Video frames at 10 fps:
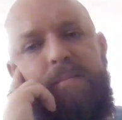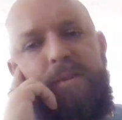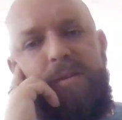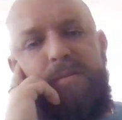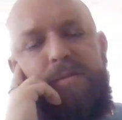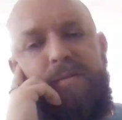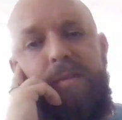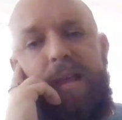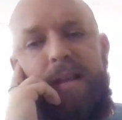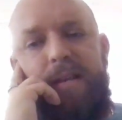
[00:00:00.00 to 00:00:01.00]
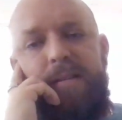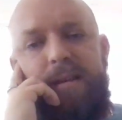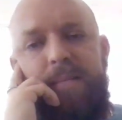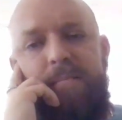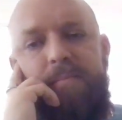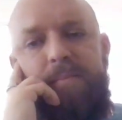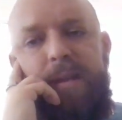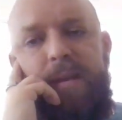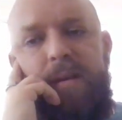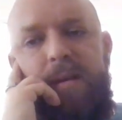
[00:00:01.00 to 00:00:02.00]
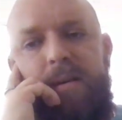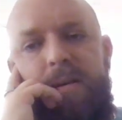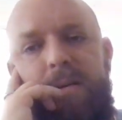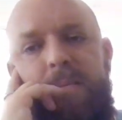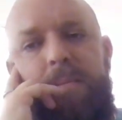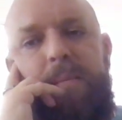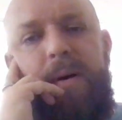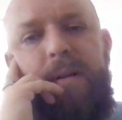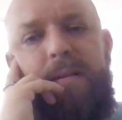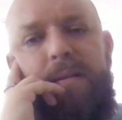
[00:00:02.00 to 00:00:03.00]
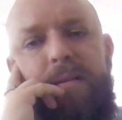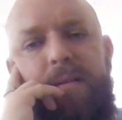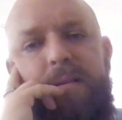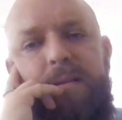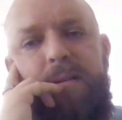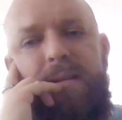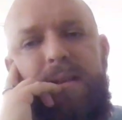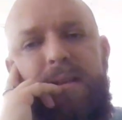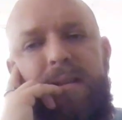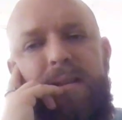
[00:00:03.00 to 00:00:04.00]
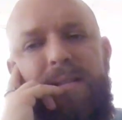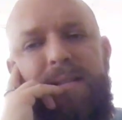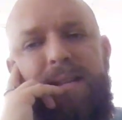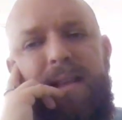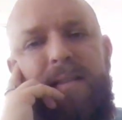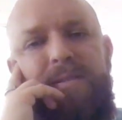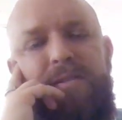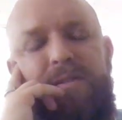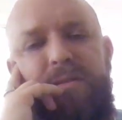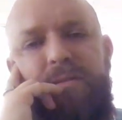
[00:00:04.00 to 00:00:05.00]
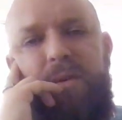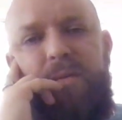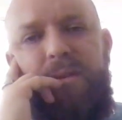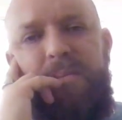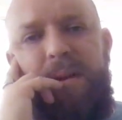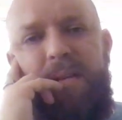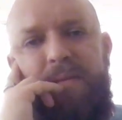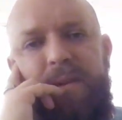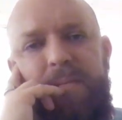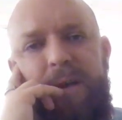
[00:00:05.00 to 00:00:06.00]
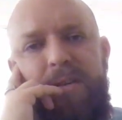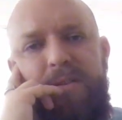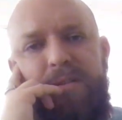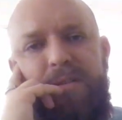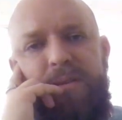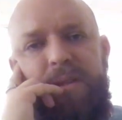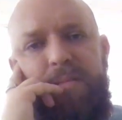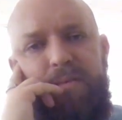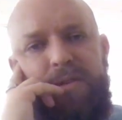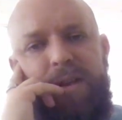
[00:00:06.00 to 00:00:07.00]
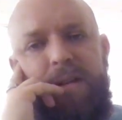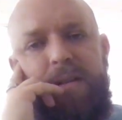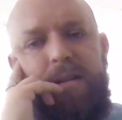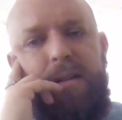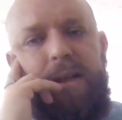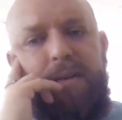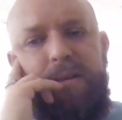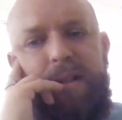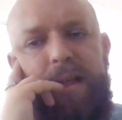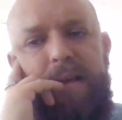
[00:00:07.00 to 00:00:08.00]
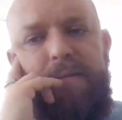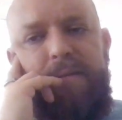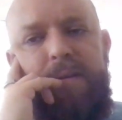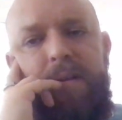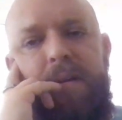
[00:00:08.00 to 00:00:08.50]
used for that enzyme, but it tends to only benefit patients when they present a little later in life.